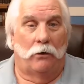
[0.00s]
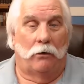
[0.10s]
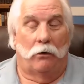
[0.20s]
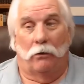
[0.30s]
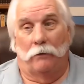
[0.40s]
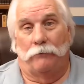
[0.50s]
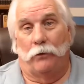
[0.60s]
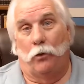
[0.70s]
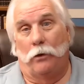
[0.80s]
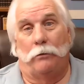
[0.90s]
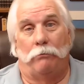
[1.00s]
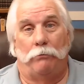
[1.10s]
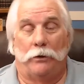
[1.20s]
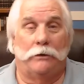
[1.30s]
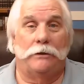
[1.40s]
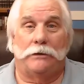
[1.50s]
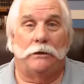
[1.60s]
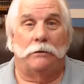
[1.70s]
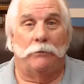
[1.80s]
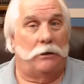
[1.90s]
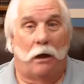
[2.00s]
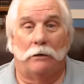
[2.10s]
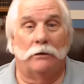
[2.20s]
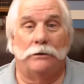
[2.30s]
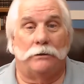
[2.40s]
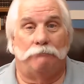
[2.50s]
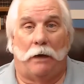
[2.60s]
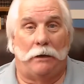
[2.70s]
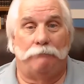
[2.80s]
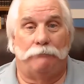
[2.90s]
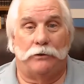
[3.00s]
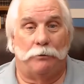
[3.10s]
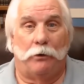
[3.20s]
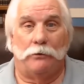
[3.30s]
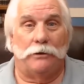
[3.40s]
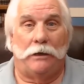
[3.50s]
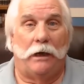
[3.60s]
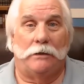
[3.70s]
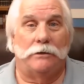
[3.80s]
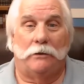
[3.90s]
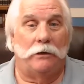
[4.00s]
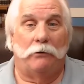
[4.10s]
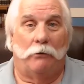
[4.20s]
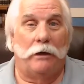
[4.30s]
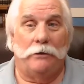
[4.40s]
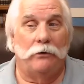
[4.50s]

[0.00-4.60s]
all of the Ward buildings into McDonald's, I suppose he has the legal right to